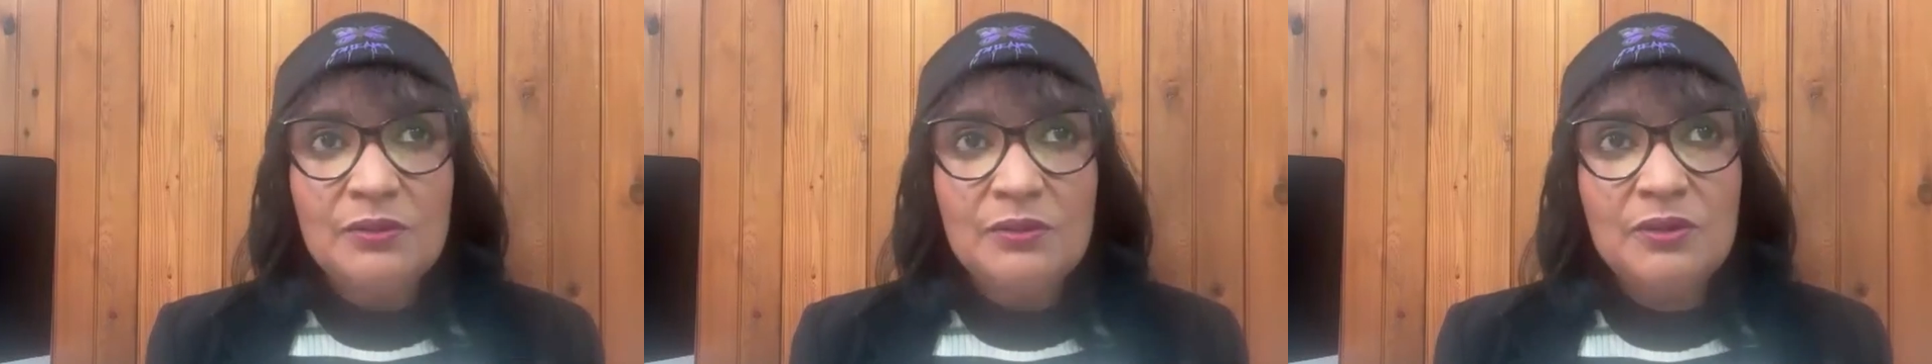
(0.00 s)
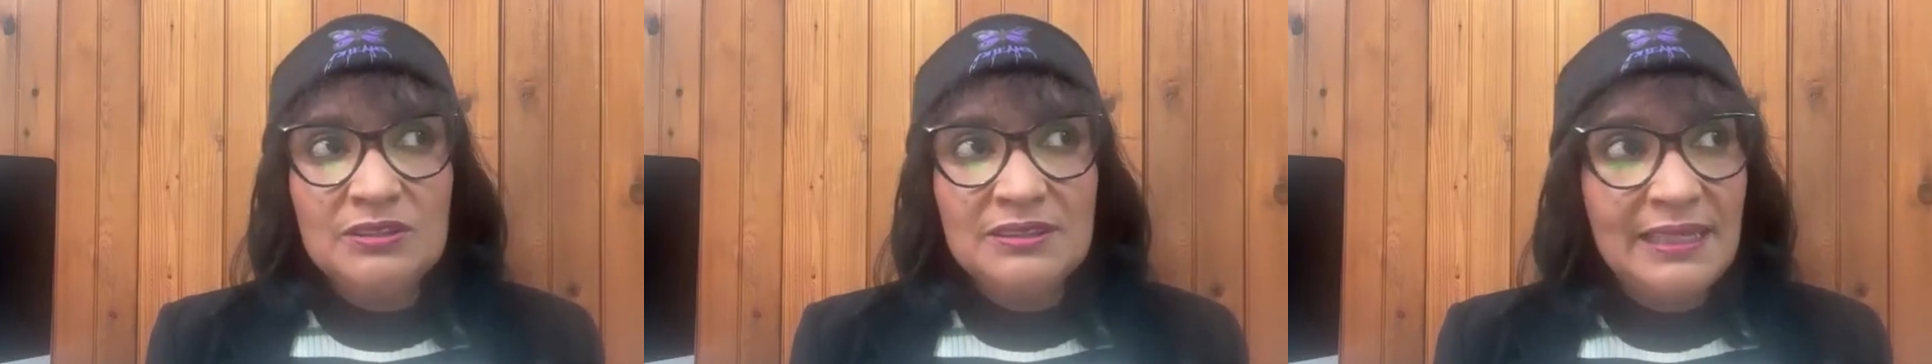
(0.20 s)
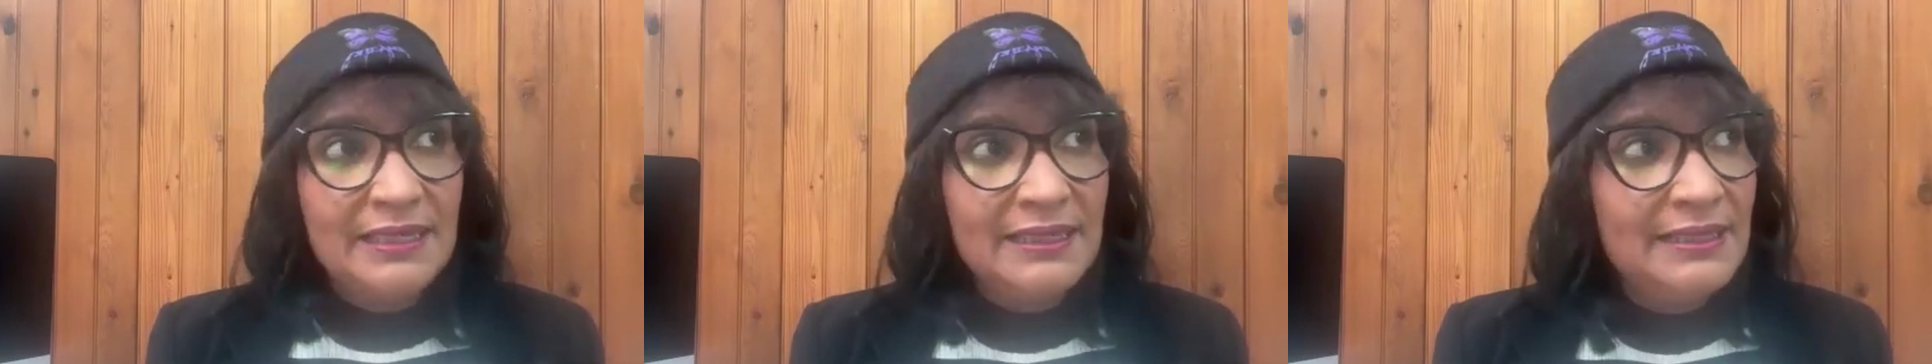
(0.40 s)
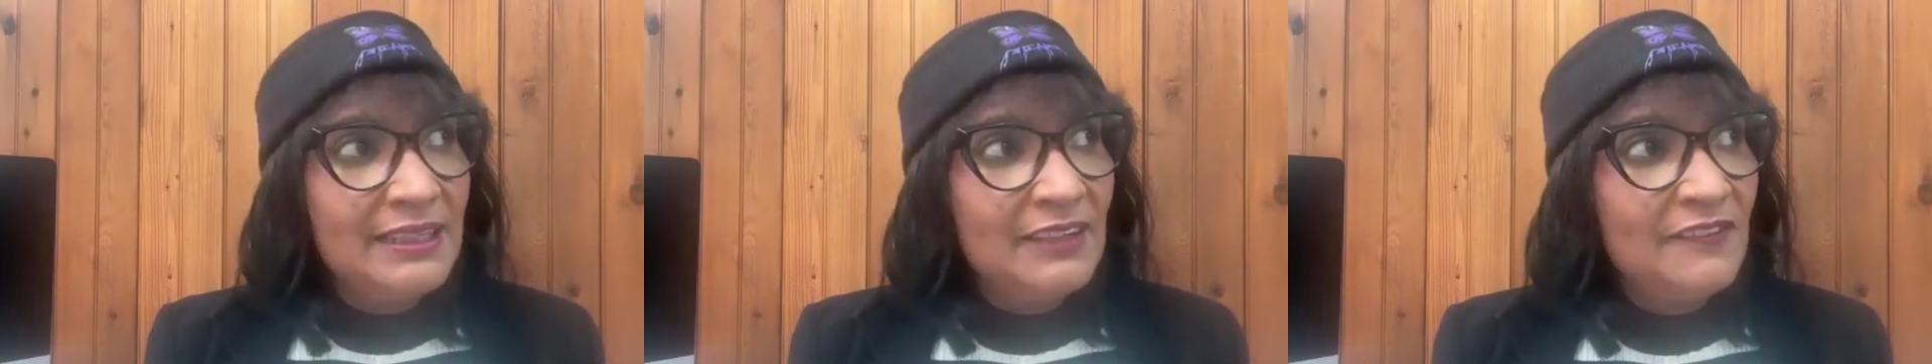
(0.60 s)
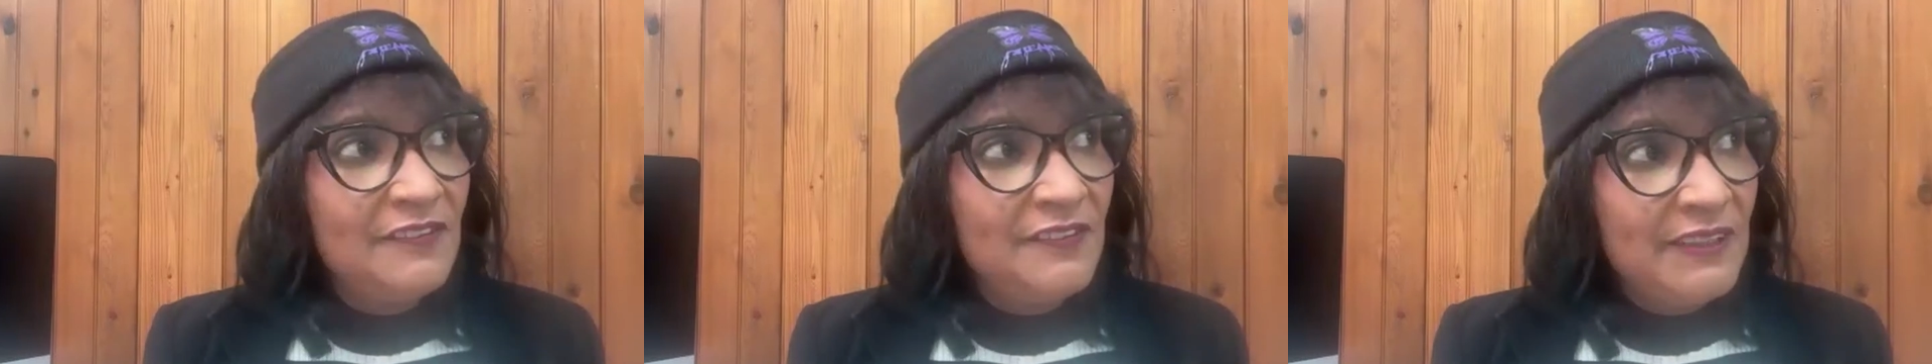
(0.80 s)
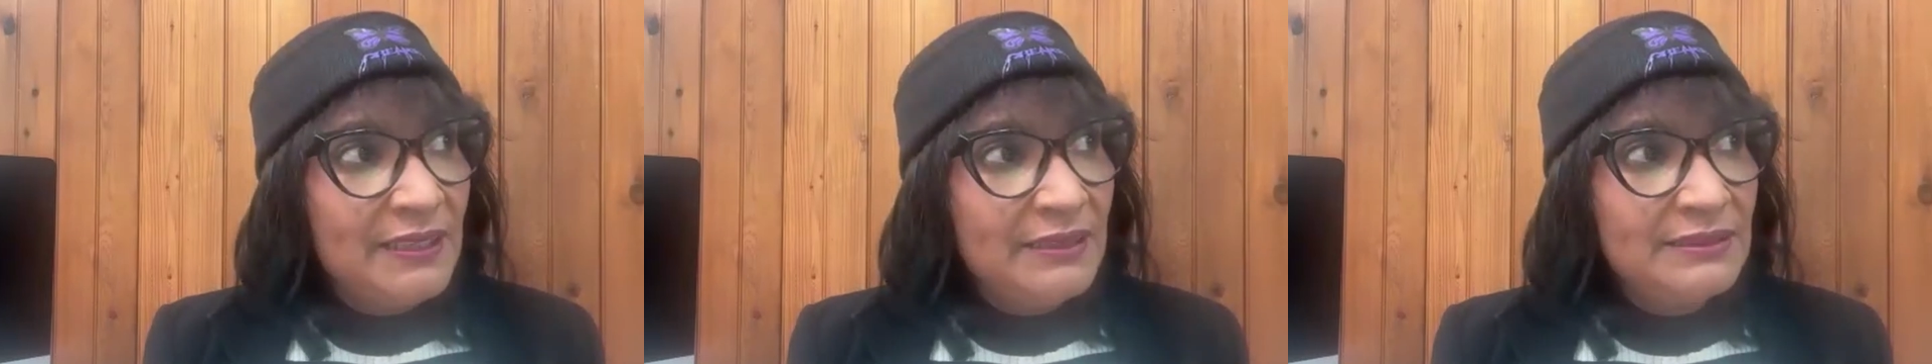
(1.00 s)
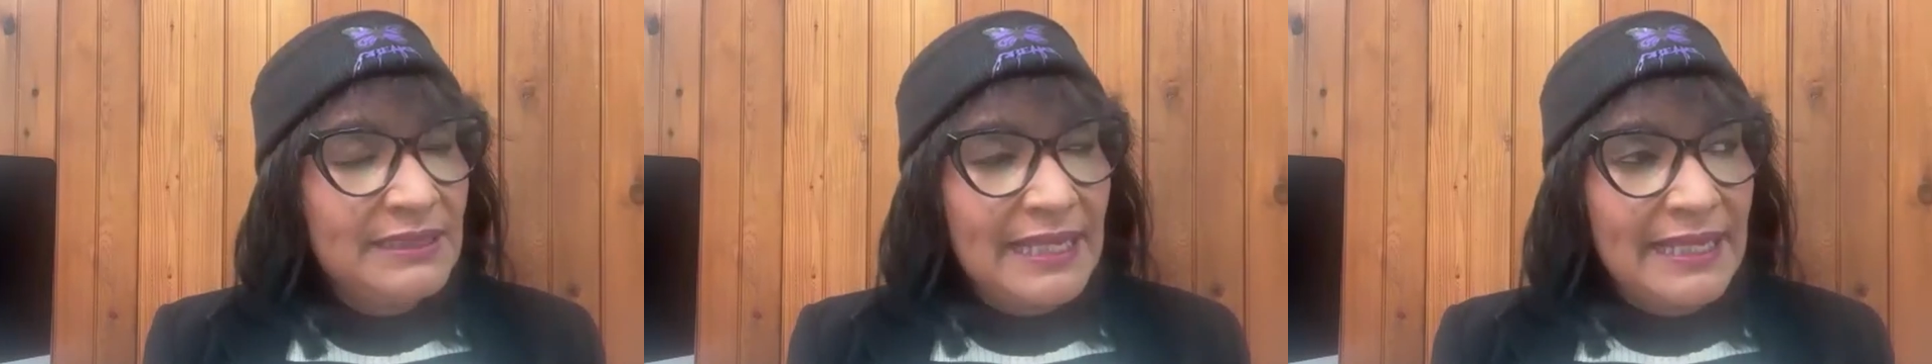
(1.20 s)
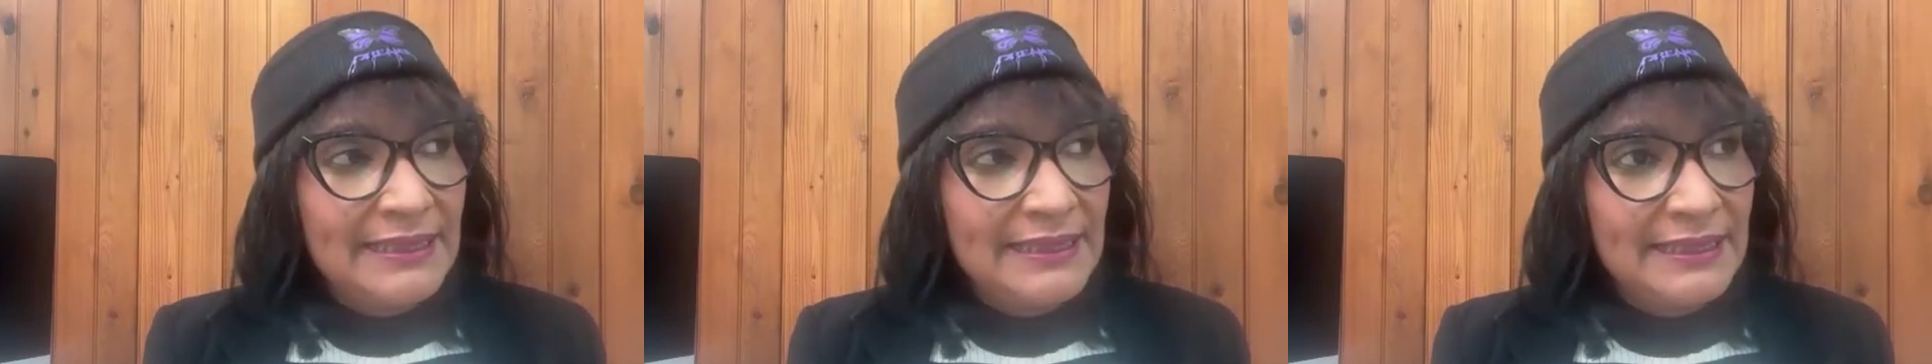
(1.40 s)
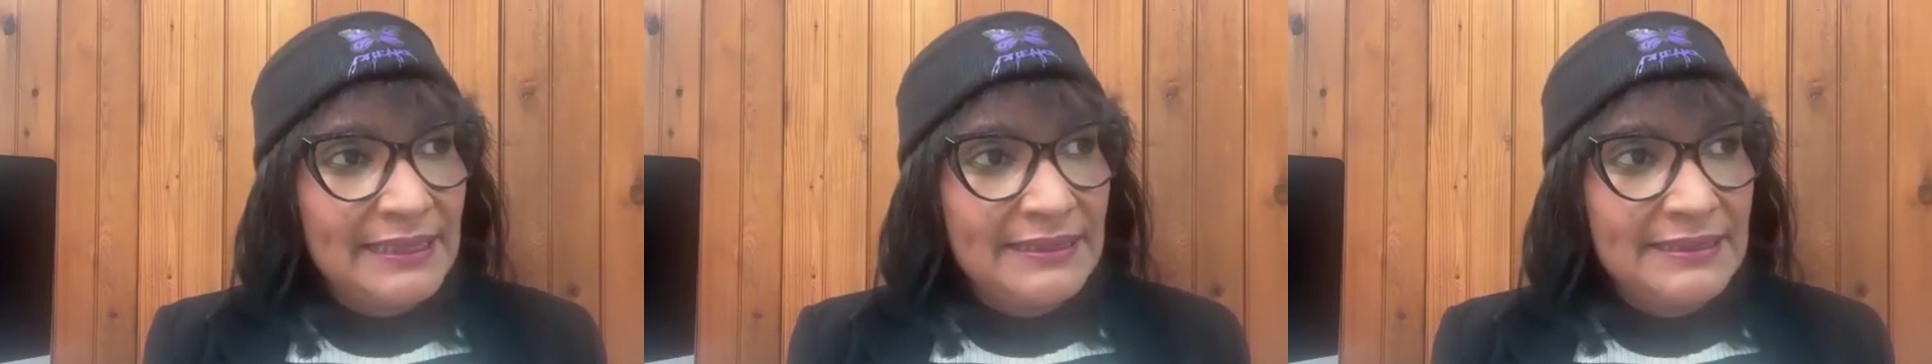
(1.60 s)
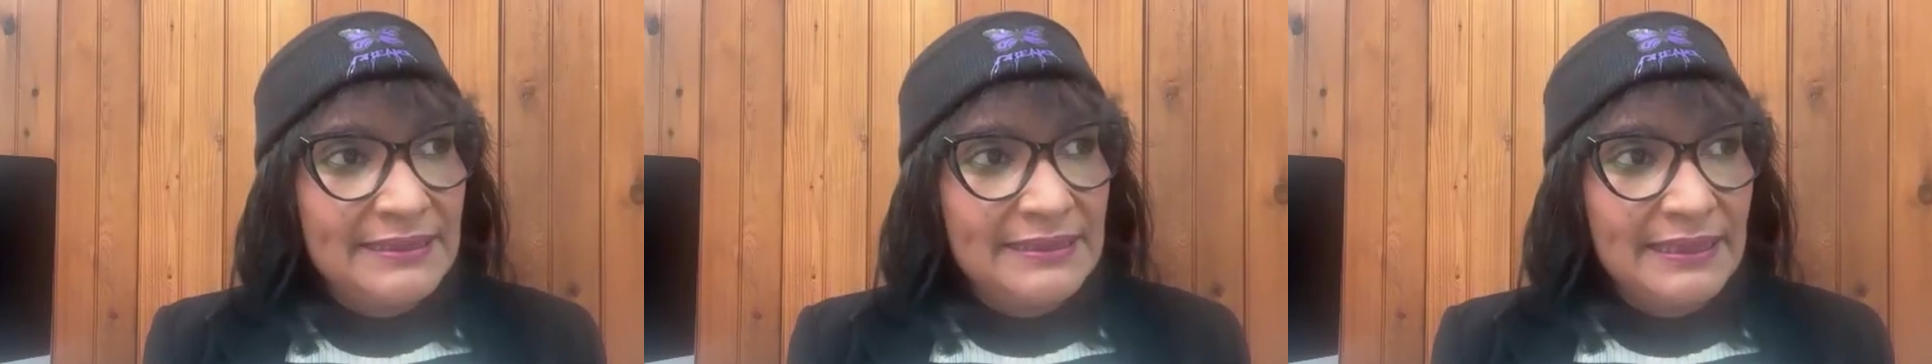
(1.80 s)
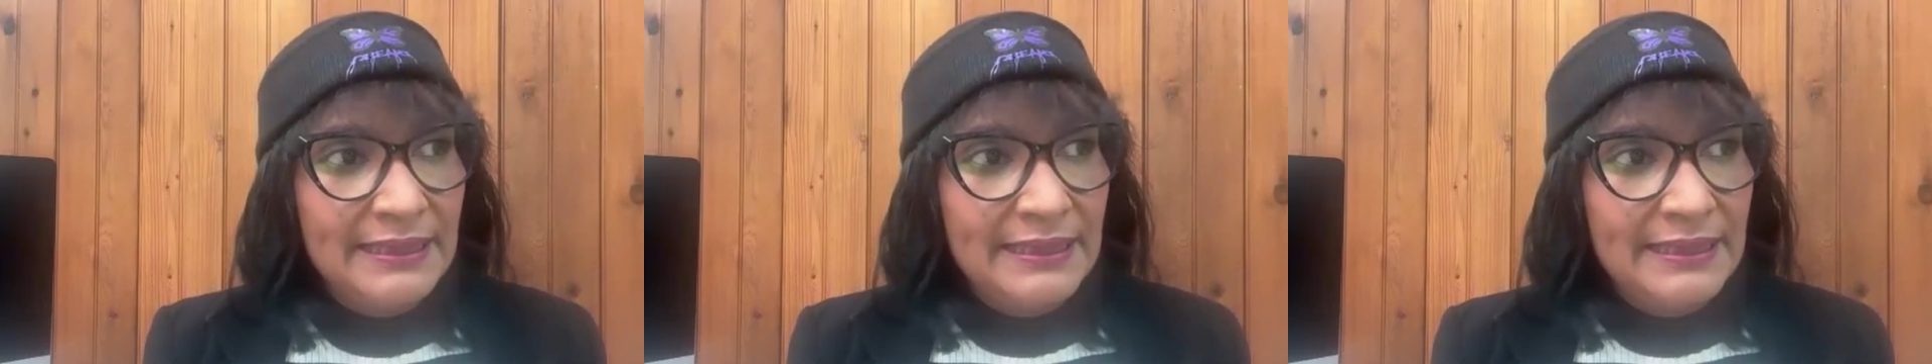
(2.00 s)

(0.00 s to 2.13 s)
Roxanne, in a field like this,